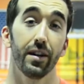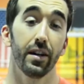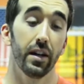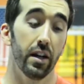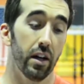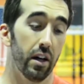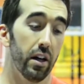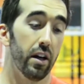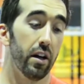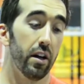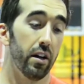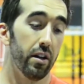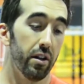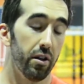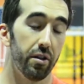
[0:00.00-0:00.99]
a
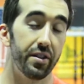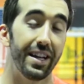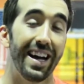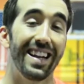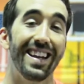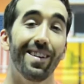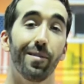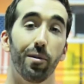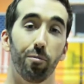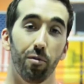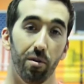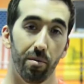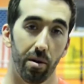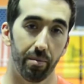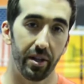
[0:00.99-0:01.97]
little dynamic
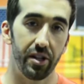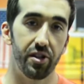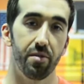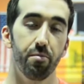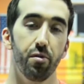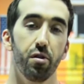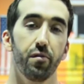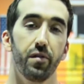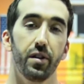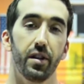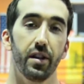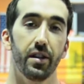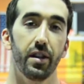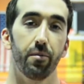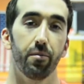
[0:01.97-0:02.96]
warm up, get you
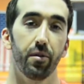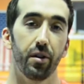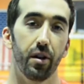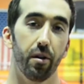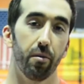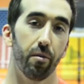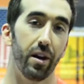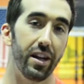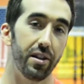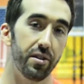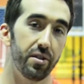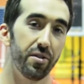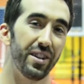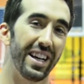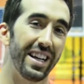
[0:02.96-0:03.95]
moving, and then we'll go right
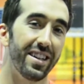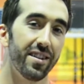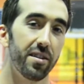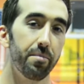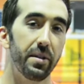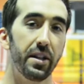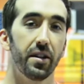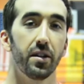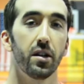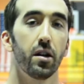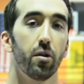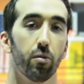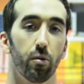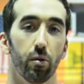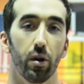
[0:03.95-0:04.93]
into an 800
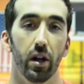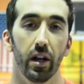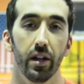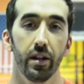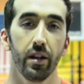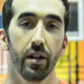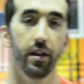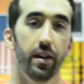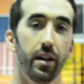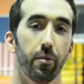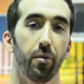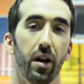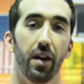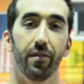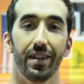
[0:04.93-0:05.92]
meter run.
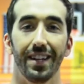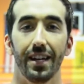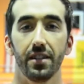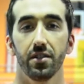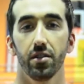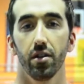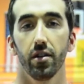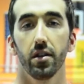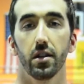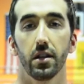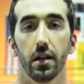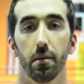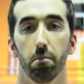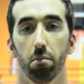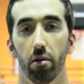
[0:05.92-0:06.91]
Then we'll have a nice
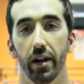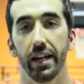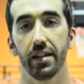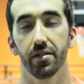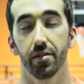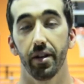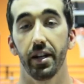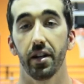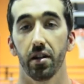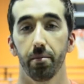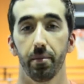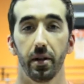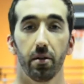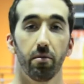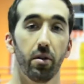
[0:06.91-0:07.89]
long break. So
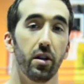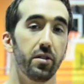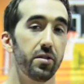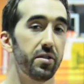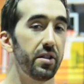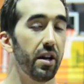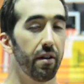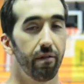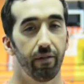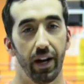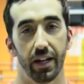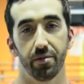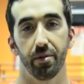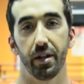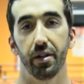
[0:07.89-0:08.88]
800 meter run, just see how
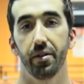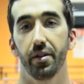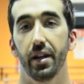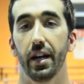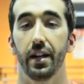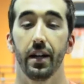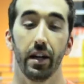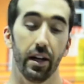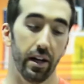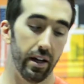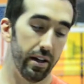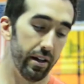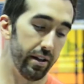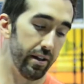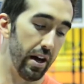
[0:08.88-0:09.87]
fast we can do that
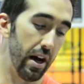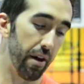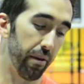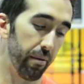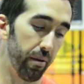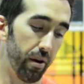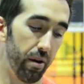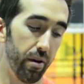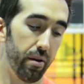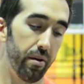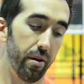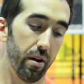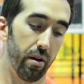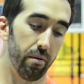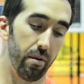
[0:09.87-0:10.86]
down the
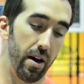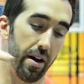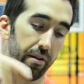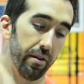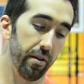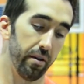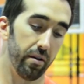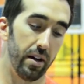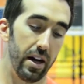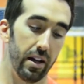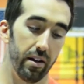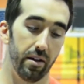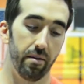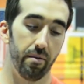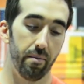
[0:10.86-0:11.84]
road, around the little
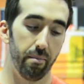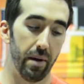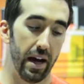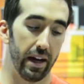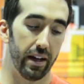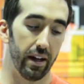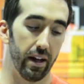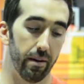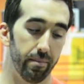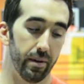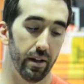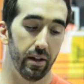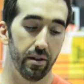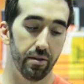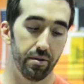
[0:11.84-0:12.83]
island, back up
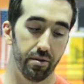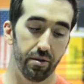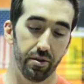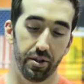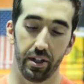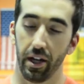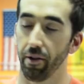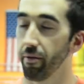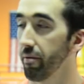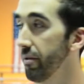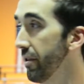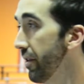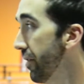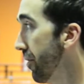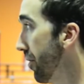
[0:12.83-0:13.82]
as soon as you get
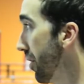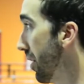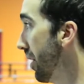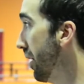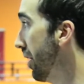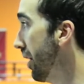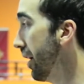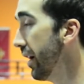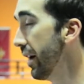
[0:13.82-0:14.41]
through the door.